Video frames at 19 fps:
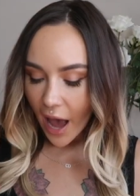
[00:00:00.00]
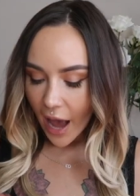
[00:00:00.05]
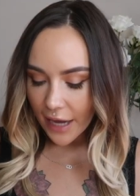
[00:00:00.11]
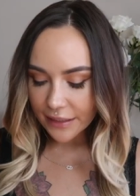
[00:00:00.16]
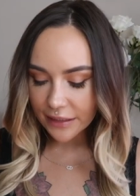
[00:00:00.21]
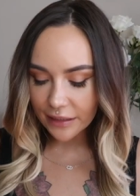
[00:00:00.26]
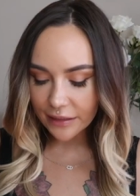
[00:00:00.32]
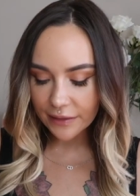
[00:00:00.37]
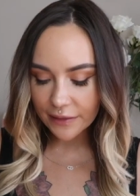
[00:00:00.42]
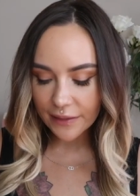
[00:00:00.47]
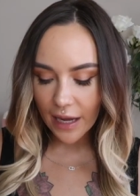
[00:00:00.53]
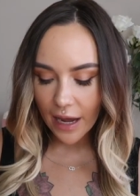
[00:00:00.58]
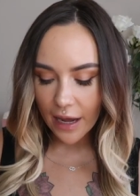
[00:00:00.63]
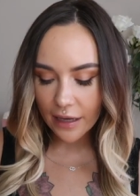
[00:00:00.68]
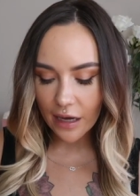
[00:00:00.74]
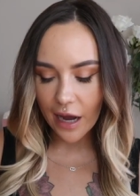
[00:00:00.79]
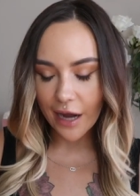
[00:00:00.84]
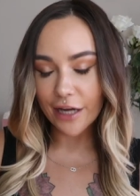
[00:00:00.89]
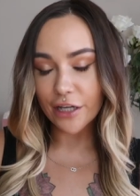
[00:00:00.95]
As I
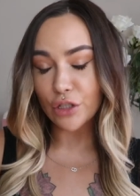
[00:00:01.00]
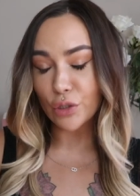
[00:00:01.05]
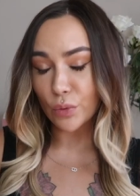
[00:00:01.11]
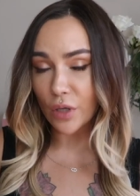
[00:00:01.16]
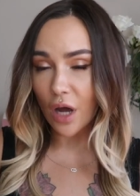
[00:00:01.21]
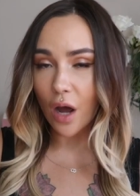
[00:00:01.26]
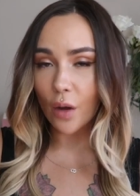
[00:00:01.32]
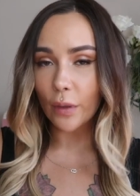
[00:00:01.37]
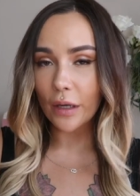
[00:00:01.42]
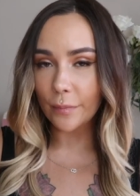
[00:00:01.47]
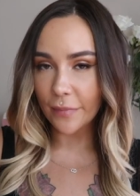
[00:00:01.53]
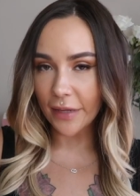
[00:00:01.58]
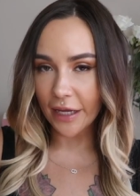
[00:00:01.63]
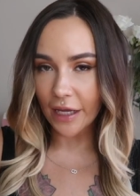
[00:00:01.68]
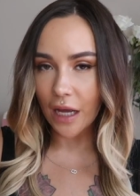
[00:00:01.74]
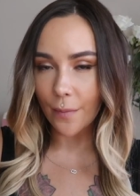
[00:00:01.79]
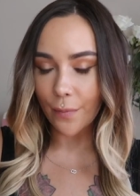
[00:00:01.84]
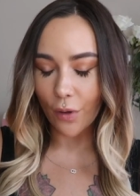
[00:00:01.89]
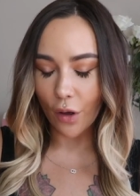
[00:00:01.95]
said, I do not wear
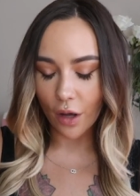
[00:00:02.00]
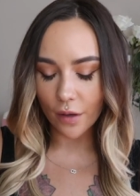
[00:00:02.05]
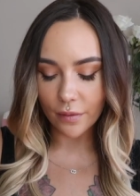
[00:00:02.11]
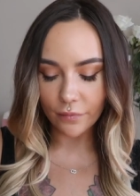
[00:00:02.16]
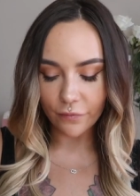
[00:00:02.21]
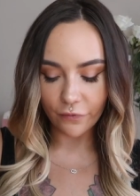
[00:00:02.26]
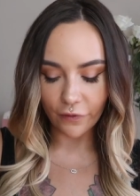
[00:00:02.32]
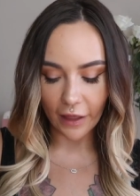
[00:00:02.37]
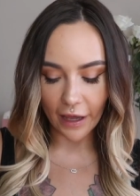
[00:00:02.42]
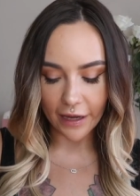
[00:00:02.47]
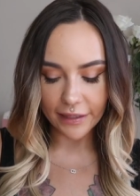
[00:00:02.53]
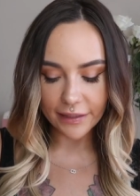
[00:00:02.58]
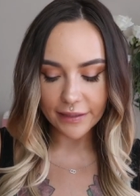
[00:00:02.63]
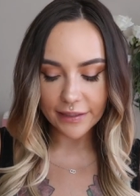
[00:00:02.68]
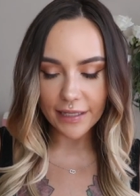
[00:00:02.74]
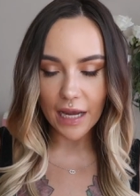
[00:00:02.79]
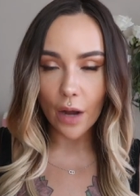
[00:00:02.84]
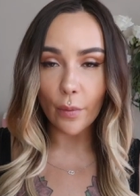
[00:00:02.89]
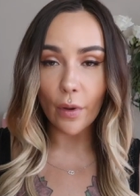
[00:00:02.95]
makeup on
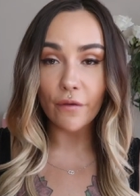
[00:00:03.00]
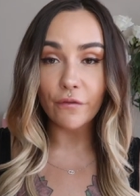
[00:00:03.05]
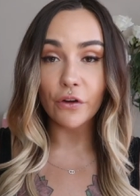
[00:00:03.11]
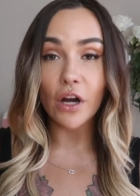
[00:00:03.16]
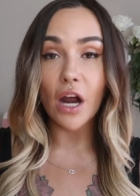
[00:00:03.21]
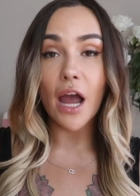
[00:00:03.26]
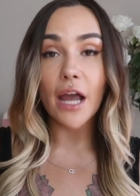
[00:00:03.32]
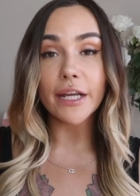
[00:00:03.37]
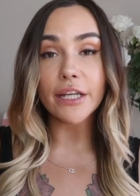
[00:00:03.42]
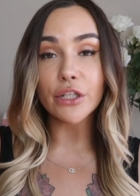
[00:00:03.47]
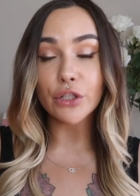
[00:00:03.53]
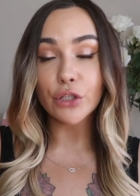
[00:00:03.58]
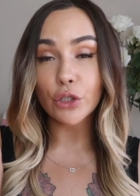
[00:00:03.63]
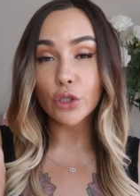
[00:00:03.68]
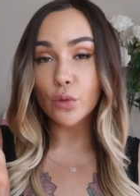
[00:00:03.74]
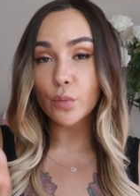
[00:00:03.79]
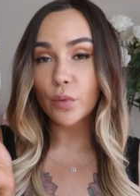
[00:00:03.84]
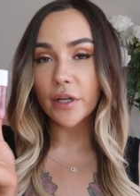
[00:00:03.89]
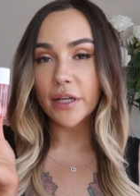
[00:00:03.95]
flights. However, I
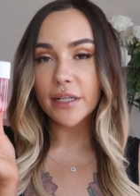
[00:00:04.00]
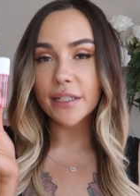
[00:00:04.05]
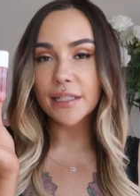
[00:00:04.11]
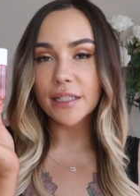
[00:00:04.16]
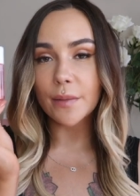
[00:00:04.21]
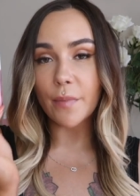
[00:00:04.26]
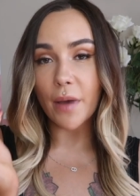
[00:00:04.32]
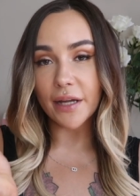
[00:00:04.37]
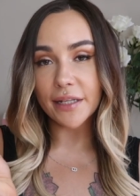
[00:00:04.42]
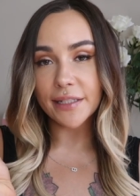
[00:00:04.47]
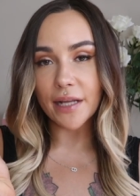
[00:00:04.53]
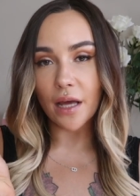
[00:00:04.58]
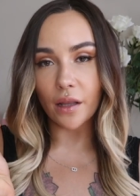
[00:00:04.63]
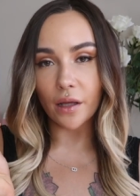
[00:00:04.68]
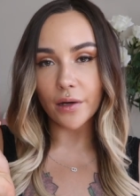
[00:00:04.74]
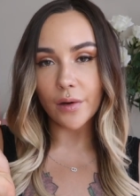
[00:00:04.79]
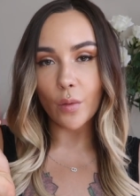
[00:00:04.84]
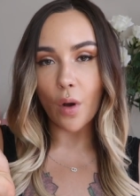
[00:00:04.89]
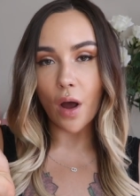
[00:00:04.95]
do bring some
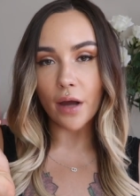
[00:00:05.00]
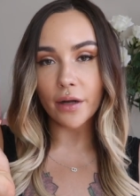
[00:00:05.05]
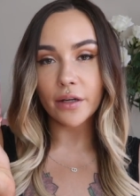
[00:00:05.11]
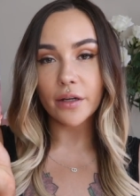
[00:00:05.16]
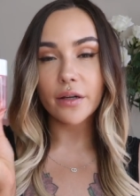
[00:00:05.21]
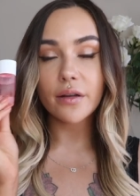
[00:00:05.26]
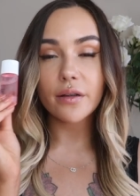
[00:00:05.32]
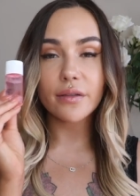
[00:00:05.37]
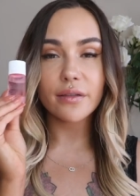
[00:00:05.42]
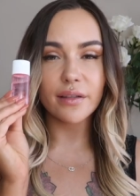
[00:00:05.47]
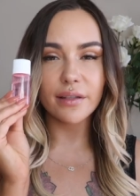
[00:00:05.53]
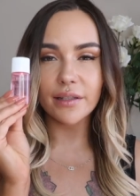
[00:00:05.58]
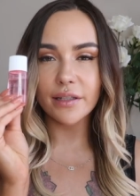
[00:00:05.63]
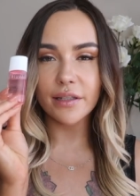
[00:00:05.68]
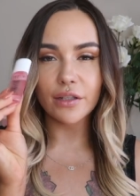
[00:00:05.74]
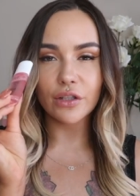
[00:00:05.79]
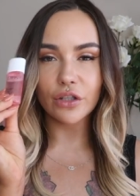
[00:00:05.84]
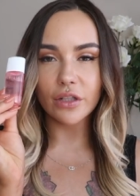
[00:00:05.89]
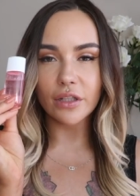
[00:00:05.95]
micellar water. This
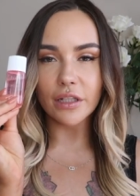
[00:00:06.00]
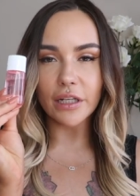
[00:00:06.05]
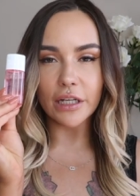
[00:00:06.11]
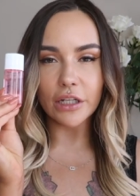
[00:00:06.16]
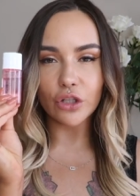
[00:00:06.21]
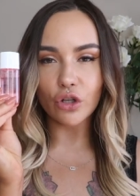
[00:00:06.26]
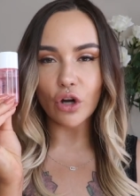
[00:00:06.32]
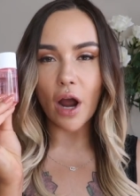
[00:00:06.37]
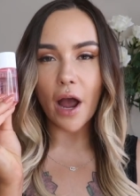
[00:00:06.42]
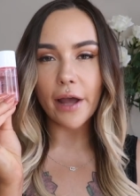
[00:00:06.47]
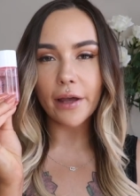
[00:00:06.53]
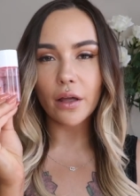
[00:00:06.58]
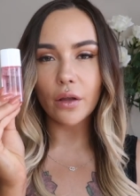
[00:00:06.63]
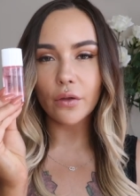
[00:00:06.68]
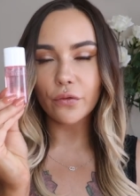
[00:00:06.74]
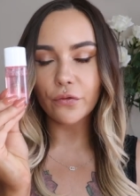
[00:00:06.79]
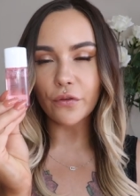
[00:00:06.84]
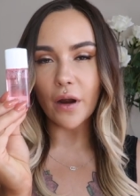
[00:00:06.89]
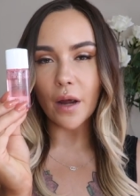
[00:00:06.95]
is just a
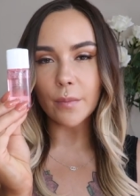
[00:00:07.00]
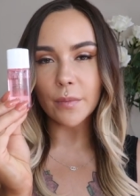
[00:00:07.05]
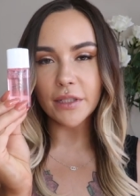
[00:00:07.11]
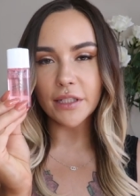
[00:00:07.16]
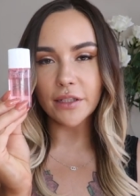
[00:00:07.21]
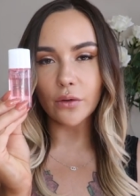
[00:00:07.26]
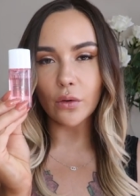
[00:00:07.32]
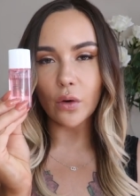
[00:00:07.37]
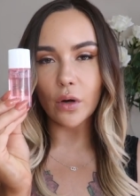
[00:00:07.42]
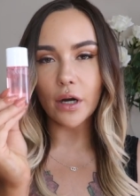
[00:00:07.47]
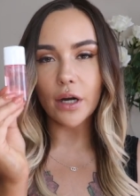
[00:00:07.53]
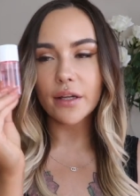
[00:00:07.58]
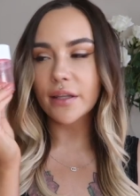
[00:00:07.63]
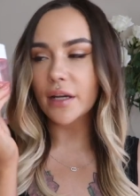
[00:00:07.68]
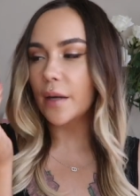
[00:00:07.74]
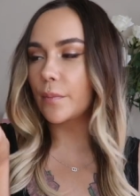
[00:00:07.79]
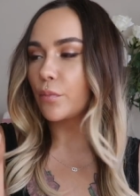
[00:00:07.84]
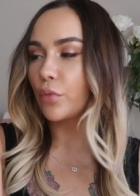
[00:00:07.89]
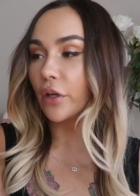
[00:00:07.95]
trial from Dior
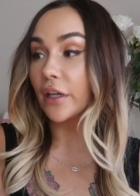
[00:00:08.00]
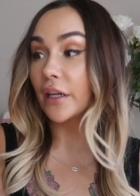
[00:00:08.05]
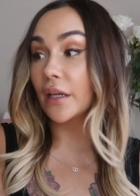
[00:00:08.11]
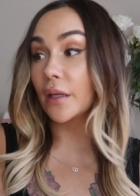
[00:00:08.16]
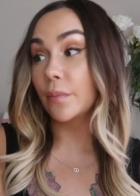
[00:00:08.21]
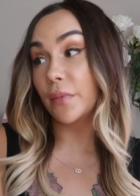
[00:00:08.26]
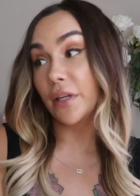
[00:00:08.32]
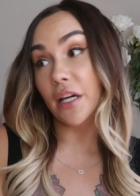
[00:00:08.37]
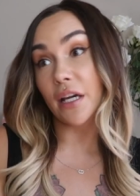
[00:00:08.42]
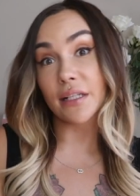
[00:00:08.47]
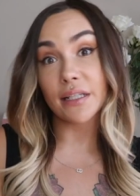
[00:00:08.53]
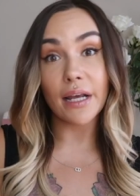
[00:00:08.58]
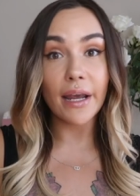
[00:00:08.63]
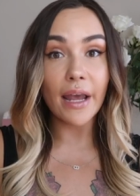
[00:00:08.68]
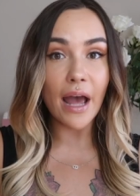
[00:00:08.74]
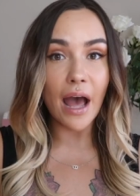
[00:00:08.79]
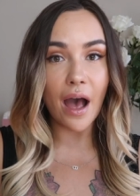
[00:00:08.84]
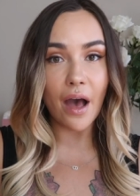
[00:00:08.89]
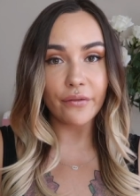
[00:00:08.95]
that I'm bringing because I
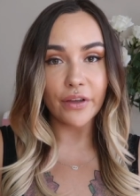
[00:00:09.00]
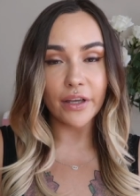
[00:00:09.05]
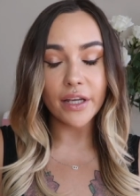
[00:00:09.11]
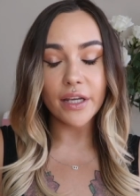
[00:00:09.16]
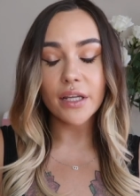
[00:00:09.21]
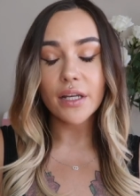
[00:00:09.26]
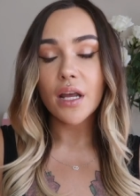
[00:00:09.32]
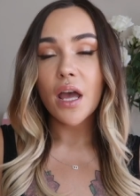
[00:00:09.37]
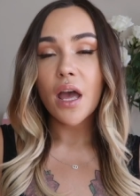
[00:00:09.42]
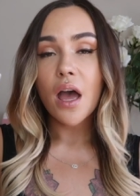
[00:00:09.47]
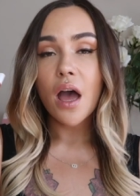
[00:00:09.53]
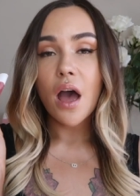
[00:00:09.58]
have it.